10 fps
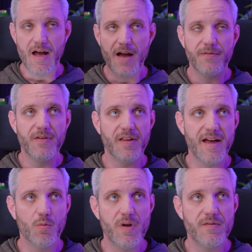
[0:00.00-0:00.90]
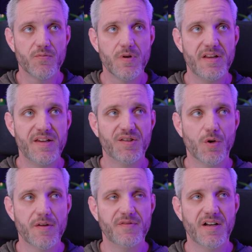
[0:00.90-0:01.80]
I, I, feel like we've really
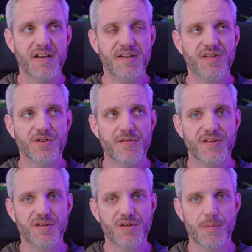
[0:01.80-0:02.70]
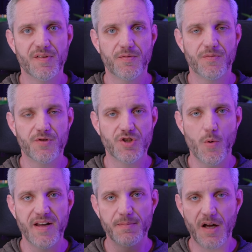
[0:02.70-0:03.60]
sort of done a disservice in terms of
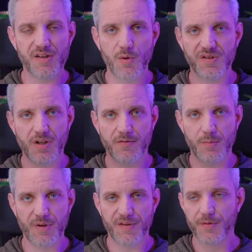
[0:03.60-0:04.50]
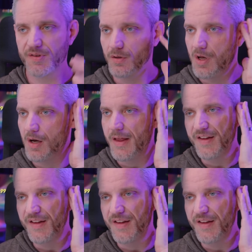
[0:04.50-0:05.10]
showing M.2s in all of our builds for so long.